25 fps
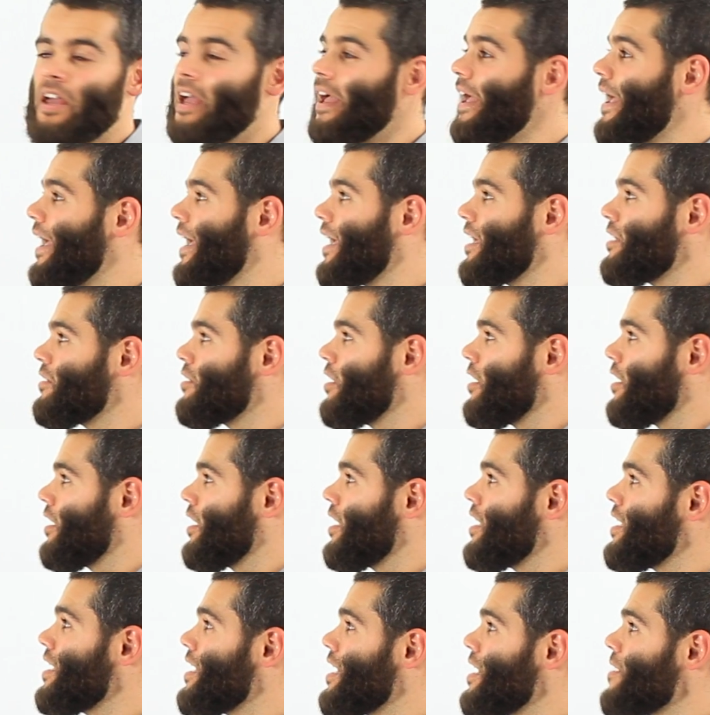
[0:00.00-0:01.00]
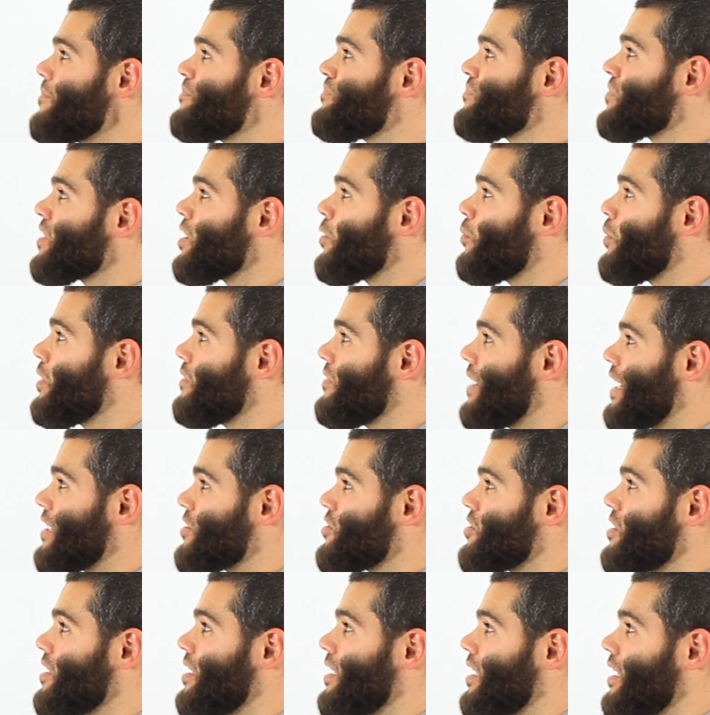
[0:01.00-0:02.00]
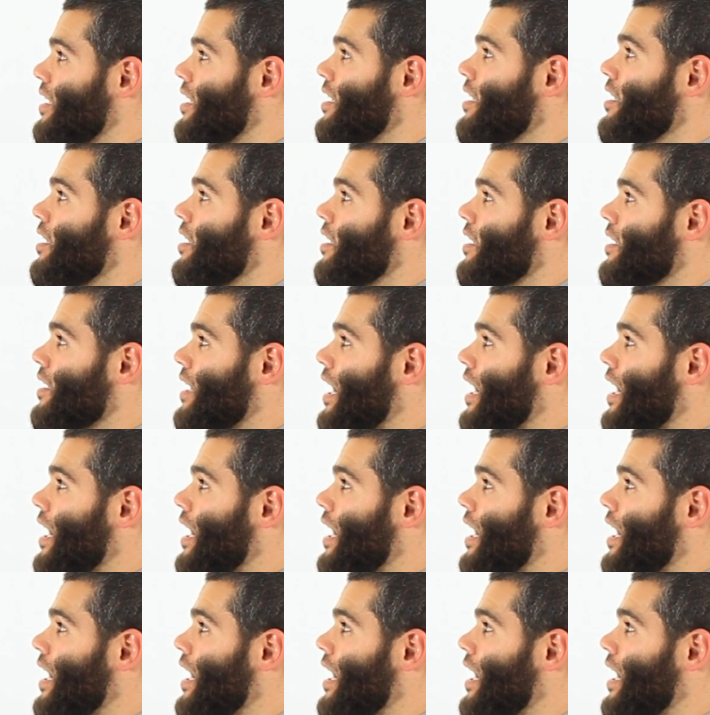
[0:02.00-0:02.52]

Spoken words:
And here we've actually